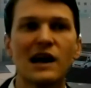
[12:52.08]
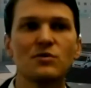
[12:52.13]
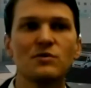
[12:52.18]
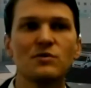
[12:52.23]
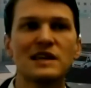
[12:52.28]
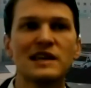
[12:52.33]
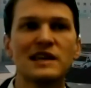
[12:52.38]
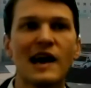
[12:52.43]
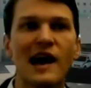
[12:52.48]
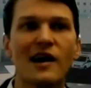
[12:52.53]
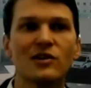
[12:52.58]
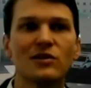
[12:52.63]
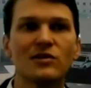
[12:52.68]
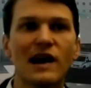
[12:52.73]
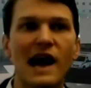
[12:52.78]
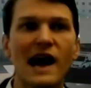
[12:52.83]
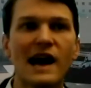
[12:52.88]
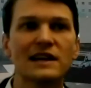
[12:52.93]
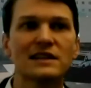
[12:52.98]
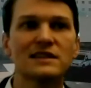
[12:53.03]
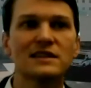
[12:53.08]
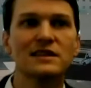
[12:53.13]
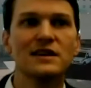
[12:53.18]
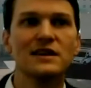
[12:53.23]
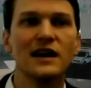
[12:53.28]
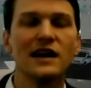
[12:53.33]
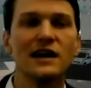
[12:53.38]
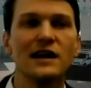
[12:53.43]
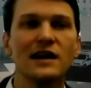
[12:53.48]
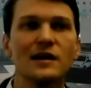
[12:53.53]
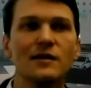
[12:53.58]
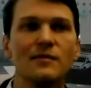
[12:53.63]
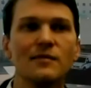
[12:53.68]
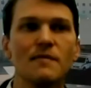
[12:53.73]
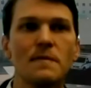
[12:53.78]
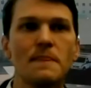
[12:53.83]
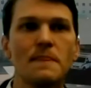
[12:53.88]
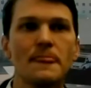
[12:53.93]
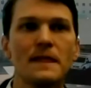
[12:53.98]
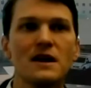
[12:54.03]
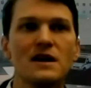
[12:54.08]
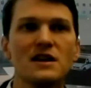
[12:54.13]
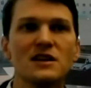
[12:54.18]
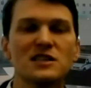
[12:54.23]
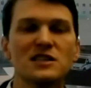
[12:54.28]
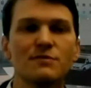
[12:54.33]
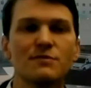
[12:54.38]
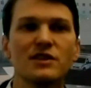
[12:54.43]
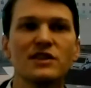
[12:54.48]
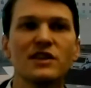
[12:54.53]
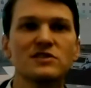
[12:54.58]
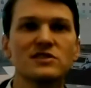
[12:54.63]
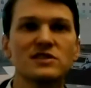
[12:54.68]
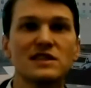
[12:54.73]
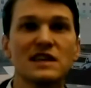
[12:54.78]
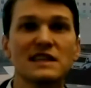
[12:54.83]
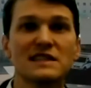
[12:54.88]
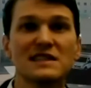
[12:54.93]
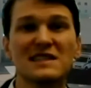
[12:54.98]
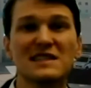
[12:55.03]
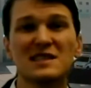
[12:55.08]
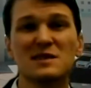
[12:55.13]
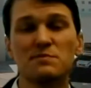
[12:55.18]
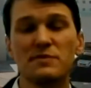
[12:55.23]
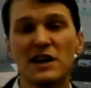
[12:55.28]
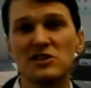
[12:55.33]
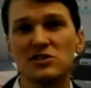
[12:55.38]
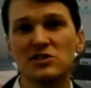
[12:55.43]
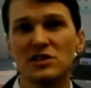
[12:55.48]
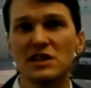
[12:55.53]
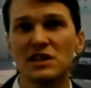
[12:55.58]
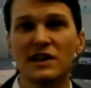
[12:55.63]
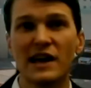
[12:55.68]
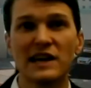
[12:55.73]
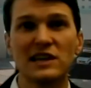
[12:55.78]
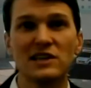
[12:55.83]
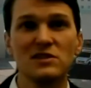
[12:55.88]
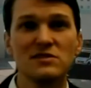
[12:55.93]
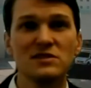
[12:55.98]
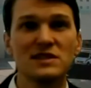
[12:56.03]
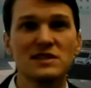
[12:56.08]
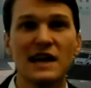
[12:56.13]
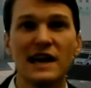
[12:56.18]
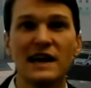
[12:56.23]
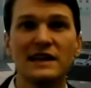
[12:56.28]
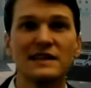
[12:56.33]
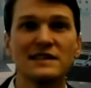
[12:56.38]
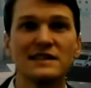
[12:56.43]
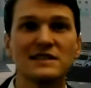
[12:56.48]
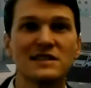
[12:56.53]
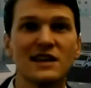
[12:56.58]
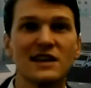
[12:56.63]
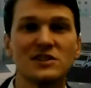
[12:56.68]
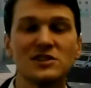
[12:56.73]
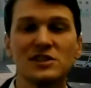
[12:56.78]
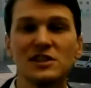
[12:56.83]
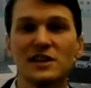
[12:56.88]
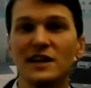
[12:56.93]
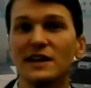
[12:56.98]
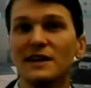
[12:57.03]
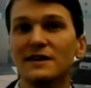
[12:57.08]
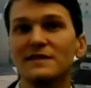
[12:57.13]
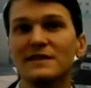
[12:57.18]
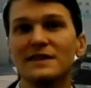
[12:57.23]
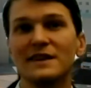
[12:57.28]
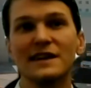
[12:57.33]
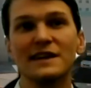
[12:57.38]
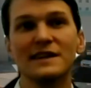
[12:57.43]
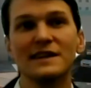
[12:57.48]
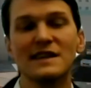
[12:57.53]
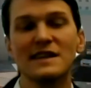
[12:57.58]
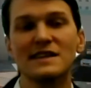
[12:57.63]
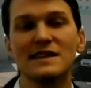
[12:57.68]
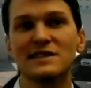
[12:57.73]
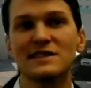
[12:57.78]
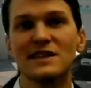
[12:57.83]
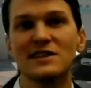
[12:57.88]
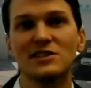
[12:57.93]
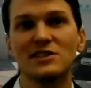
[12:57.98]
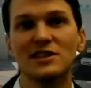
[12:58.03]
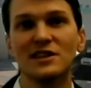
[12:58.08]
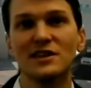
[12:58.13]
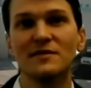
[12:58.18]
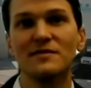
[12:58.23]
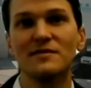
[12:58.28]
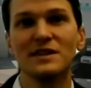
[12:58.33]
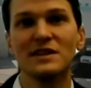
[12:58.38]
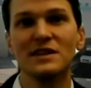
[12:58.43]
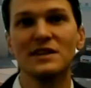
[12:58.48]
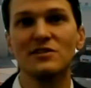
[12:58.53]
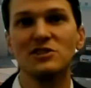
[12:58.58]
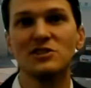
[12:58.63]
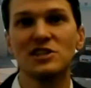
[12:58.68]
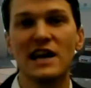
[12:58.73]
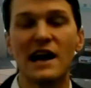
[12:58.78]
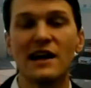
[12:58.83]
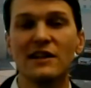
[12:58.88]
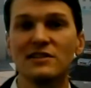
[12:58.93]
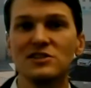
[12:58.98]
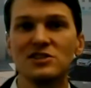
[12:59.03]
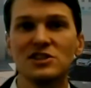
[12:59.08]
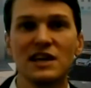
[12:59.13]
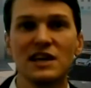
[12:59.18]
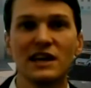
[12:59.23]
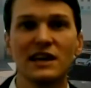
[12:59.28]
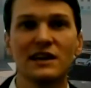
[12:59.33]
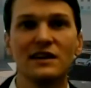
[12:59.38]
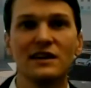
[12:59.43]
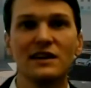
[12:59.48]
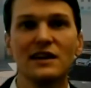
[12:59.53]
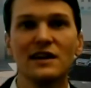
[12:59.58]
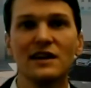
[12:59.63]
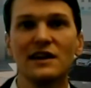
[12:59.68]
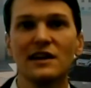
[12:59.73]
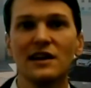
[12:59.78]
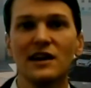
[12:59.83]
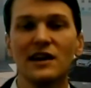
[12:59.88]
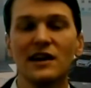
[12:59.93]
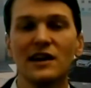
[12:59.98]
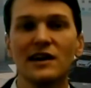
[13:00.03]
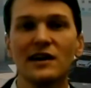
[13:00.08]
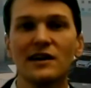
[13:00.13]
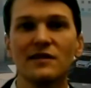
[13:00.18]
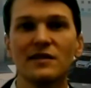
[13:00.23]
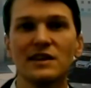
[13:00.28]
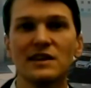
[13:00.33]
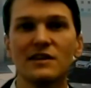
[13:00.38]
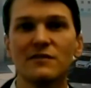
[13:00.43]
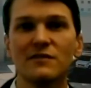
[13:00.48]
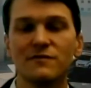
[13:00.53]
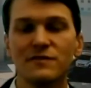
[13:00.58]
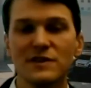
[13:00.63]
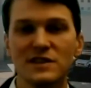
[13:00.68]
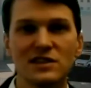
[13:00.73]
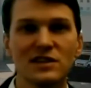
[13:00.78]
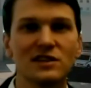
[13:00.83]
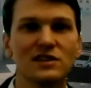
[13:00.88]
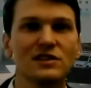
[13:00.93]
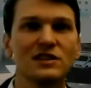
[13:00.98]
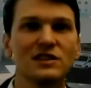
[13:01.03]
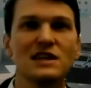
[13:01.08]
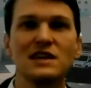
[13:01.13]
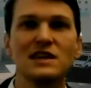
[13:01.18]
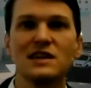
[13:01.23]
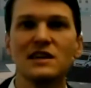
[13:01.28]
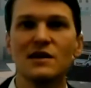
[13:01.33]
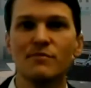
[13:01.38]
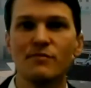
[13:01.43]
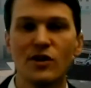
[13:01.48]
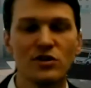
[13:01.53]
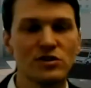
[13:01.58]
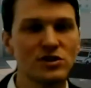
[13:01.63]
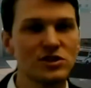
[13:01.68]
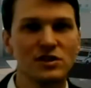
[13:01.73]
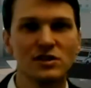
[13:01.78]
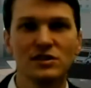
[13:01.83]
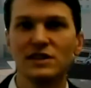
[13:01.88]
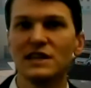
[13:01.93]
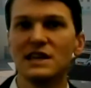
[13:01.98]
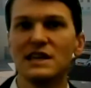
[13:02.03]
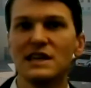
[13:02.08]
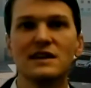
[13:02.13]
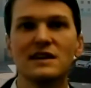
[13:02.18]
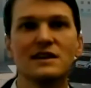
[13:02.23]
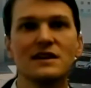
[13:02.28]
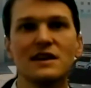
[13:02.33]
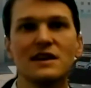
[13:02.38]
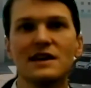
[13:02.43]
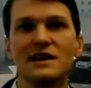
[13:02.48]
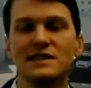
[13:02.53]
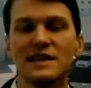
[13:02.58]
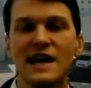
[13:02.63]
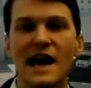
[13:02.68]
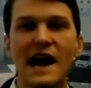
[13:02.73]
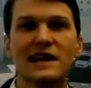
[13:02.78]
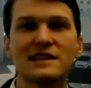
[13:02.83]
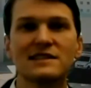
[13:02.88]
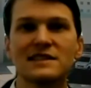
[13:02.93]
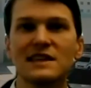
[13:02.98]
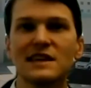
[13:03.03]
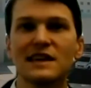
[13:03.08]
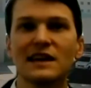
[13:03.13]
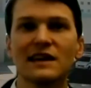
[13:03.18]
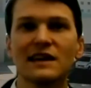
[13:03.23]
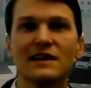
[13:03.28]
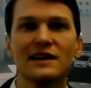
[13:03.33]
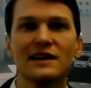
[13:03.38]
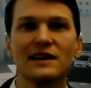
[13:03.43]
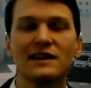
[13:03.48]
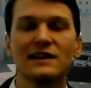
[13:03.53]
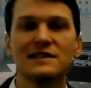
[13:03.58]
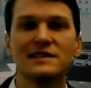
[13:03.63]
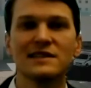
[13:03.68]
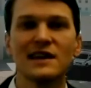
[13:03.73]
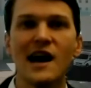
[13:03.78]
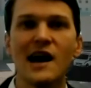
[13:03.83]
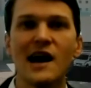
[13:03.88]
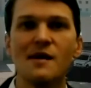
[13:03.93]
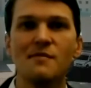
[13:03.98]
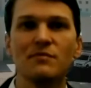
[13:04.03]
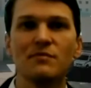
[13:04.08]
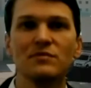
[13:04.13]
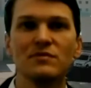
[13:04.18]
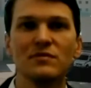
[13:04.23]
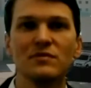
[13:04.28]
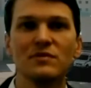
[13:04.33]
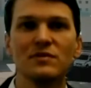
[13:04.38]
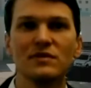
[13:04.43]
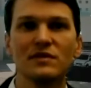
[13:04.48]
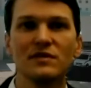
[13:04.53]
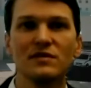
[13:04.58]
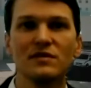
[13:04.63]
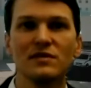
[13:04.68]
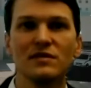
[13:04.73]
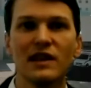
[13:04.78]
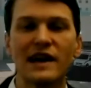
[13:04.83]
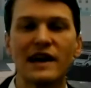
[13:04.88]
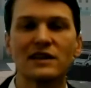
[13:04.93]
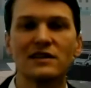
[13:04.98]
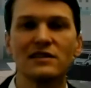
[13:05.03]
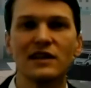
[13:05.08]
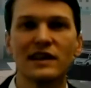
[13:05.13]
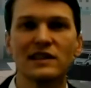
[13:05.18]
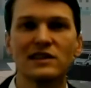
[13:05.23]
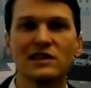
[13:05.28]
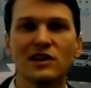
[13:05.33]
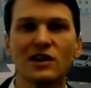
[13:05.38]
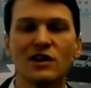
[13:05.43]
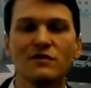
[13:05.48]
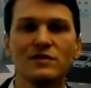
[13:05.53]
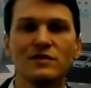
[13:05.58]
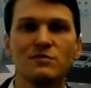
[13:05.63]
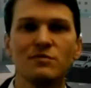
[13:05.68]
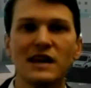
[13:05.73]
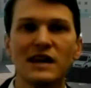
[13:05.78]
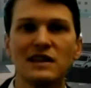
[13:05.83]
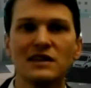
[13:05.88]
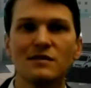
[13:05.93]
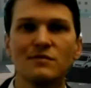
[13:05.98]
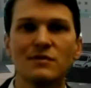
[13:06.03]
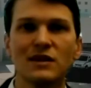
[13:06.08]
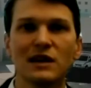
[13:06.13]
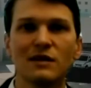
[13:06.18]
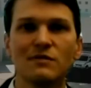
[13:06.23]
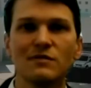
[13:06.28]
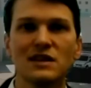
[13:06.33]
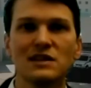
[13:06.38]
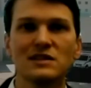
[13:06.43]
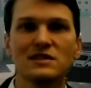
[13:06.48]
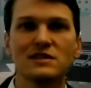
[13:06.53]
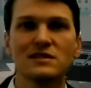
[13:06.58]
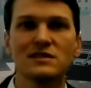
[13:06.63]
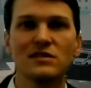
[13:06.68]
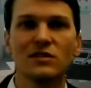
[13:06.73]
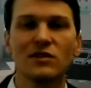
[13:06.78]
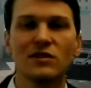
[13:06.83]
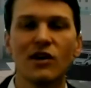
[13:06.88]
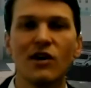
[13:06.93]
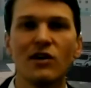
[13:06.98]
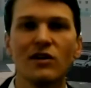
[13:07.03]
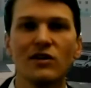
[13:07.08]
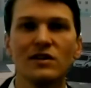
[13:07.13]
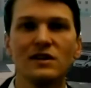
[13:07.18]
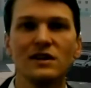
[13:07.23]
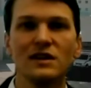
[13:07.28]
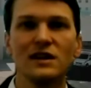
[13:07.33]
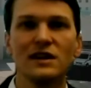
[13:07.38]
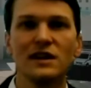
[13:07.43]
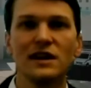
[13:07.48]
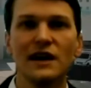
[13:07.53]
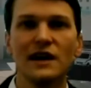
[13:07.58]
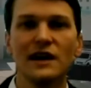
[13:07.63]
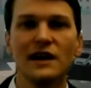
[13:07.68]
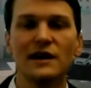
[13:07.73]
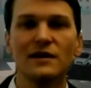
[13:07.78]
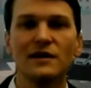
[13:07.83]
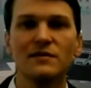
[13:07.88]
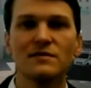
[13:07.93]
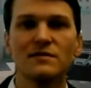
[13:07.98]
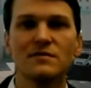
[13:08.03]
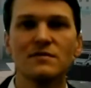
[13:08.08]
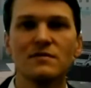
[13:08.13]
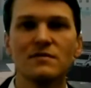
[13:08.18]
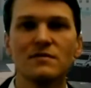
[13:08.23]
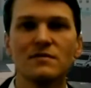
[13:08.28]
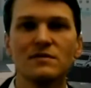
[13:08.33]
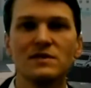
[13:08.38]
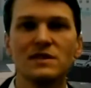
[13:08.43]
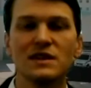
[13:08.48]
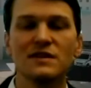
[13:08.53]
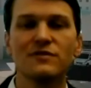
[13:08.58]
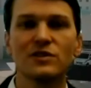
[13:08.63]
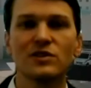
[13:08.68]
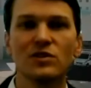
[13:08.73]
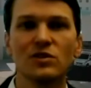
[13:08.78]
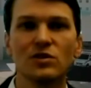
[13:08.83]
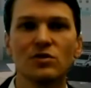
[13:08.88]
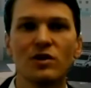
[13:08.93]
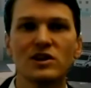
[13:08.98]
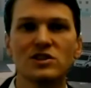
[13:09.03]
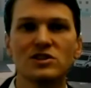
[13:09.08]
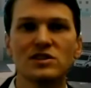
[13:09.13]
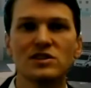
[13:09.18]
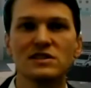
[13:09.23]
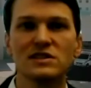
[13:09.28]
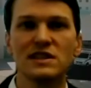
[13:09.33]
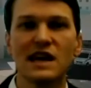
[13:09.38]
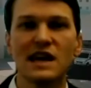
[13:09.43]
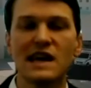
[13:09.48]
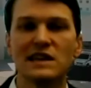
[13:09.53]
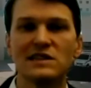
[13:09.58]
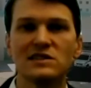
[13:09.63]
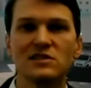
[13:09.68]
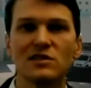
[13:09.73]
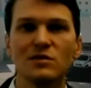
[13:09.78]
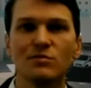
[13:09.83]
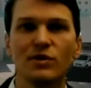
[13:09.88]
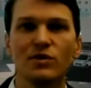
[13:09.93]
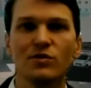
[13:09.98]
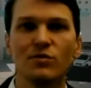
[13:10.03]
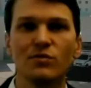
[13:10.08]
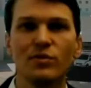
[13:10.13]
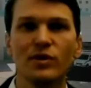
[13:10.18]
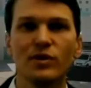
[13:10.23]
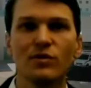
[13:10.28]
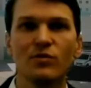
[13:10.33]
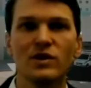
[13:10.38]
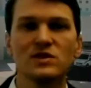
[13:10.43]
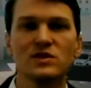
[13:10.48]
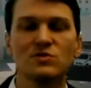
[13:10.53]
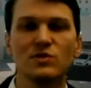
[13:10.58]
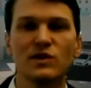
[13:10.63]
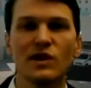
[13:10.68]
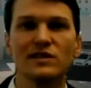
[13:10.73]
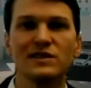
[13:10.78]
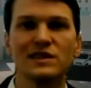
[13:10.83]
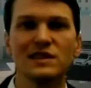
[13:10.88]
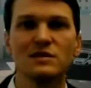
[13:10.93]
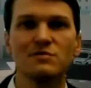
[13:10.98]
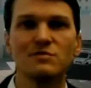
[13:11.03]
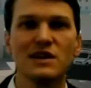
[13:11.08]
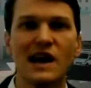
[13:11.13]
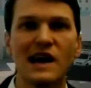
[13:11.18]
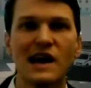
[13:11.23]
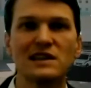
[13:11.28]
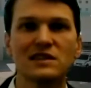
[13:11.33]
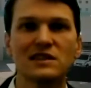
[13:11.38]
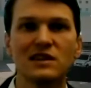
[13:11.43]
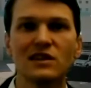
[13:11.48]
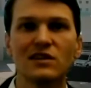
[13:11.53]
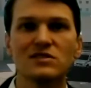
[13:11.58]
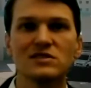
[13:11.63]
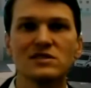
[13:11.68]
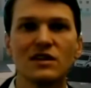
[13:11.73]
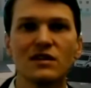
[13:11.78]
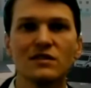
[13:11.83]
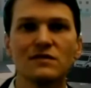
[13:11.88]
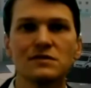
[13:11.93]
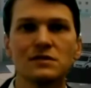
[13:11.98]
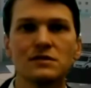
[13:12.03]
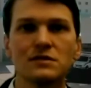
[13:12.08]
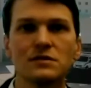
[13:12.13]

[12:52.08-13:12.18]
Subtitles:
counteract some of those things, especially like you said, in such a challenging, physically, emotionally taxing time like the COVID pandemic. I mean, they're all difficult questions to answer, but ones we all need to be asking ourselves.